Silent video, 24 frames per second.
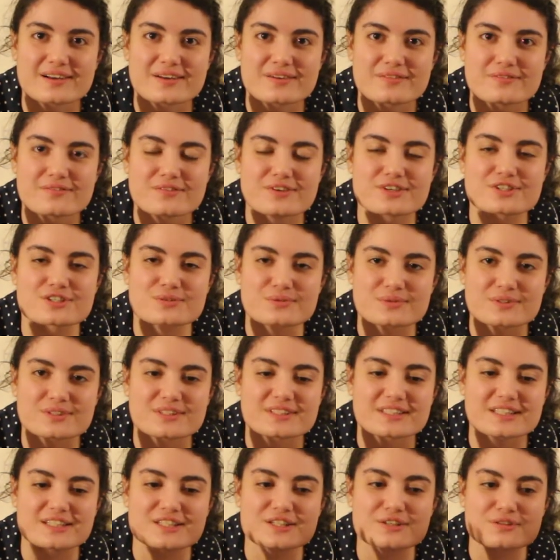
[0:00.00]
visual
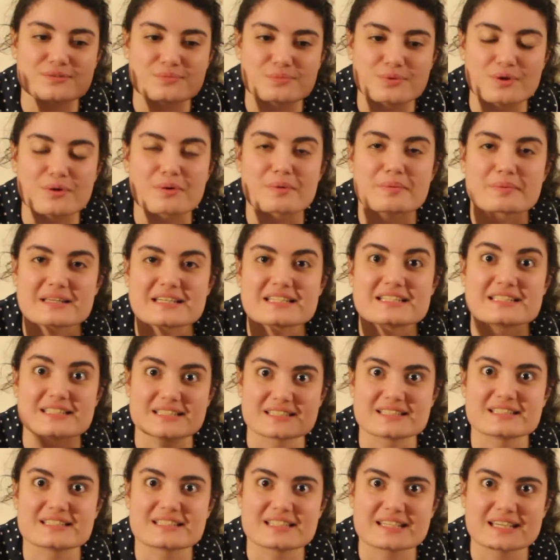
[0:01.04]
that you probably
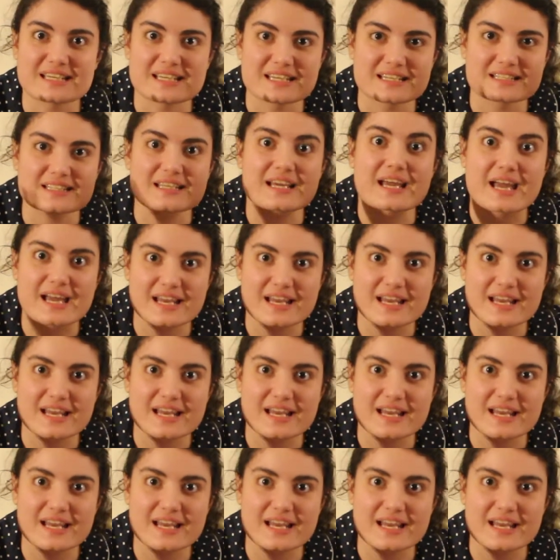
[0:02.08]
didn't need.